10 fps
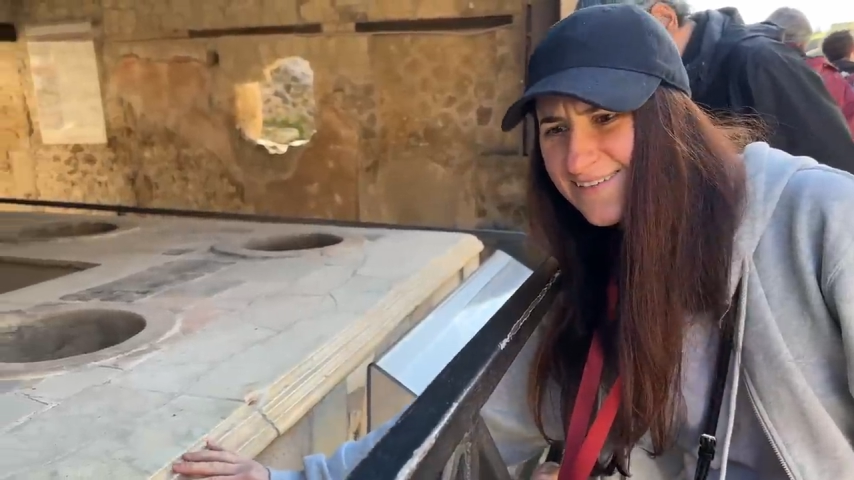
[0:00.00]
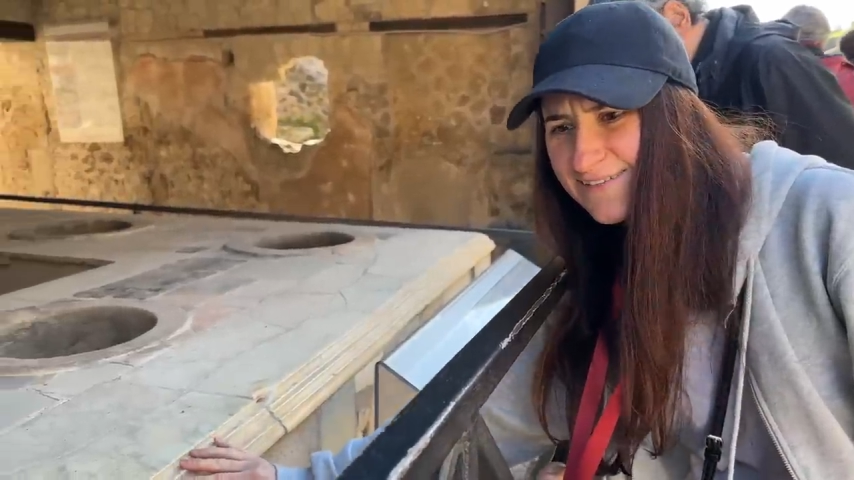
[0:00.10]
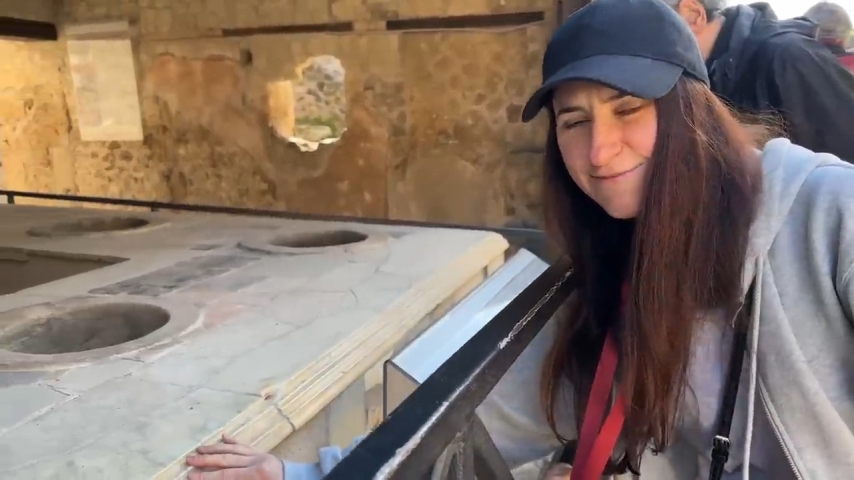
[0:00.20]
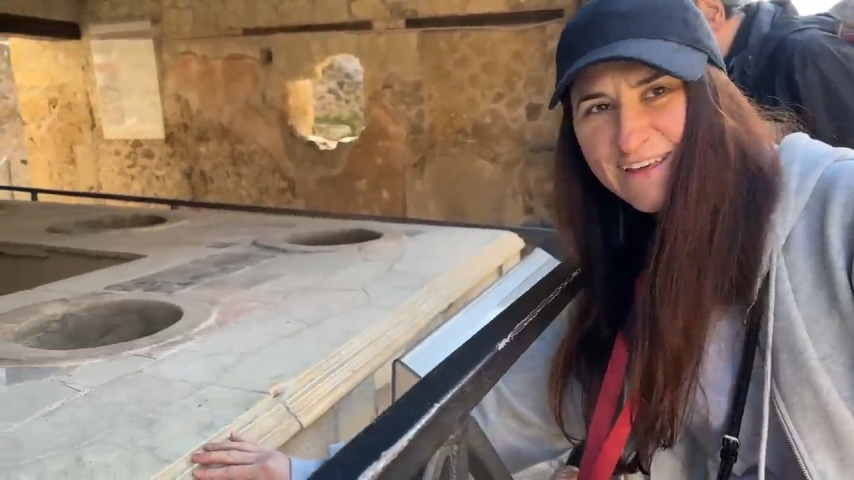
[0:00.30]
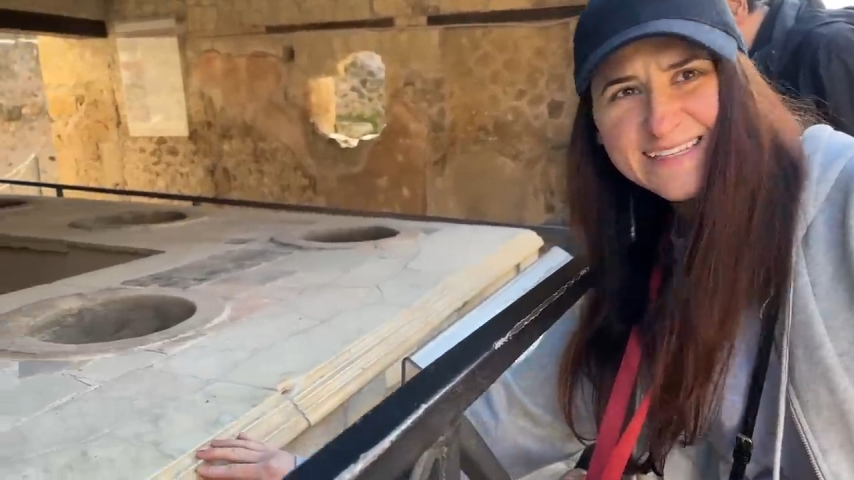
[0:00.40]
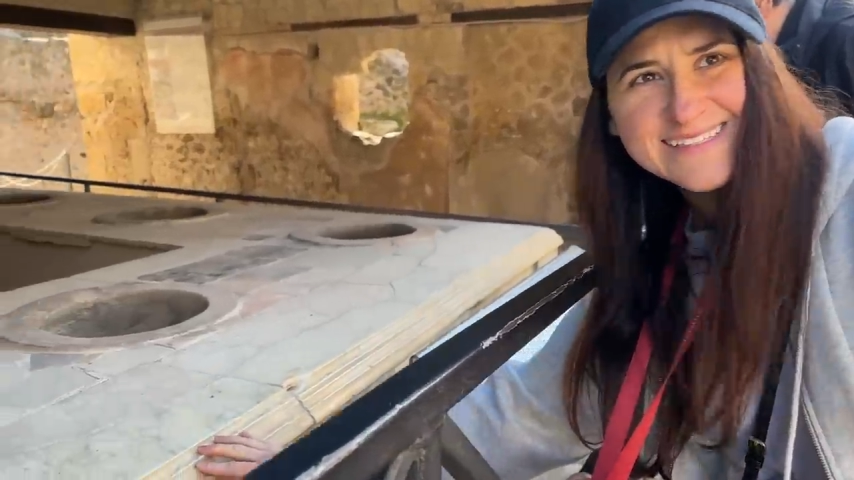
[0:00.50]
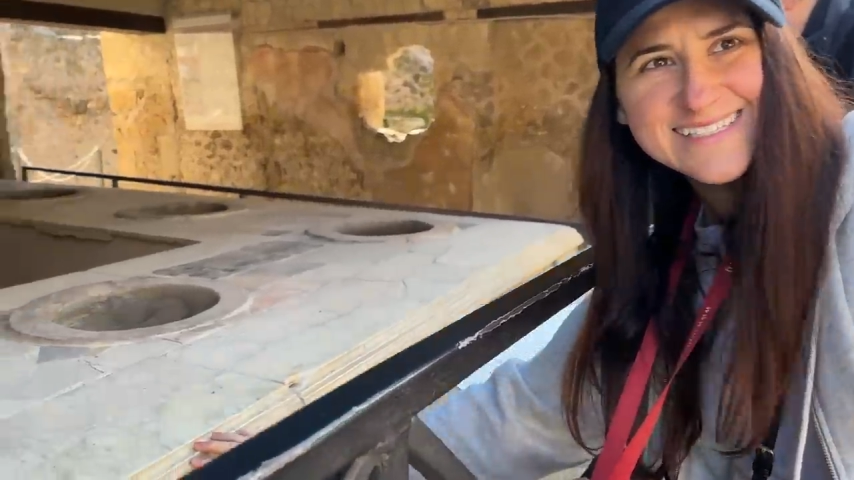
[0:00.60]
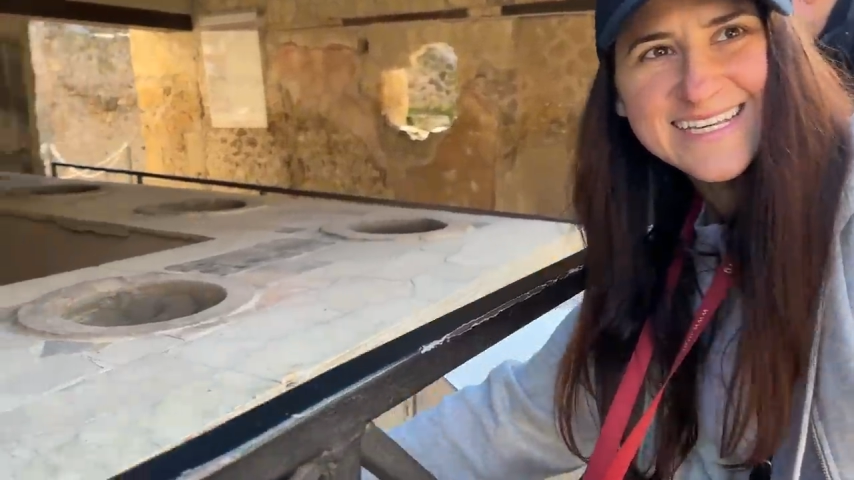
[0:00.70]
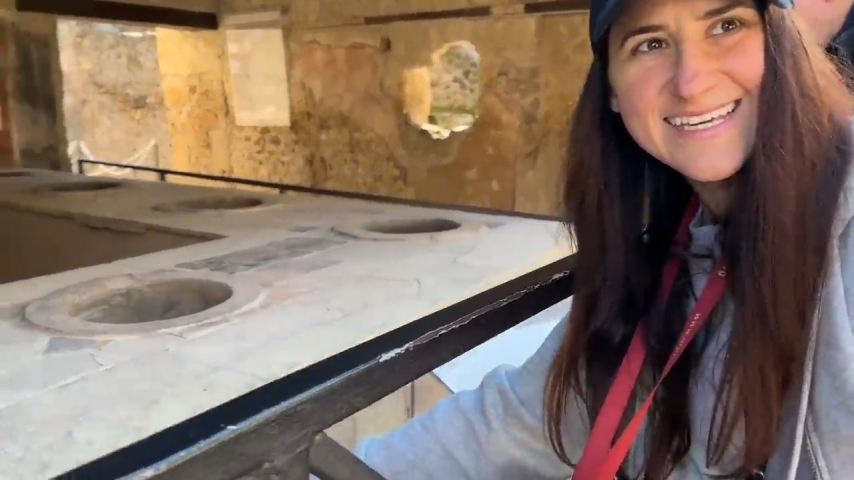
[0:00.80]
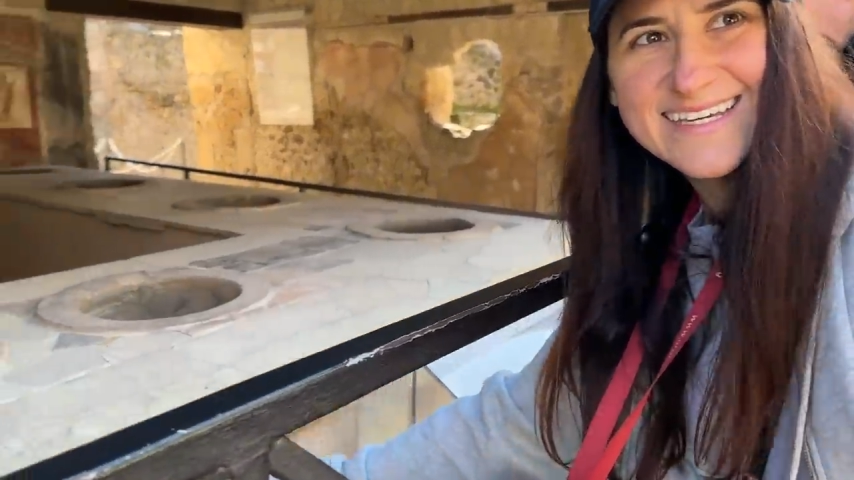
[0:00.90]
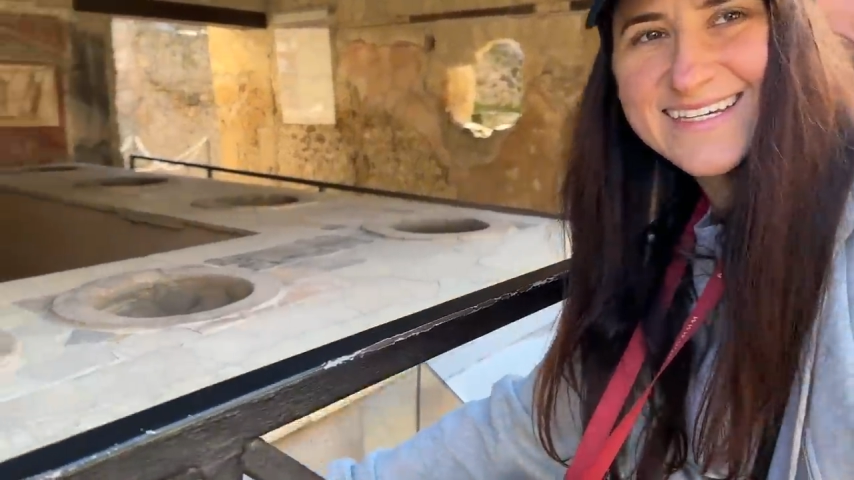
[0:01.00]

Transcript: fancy.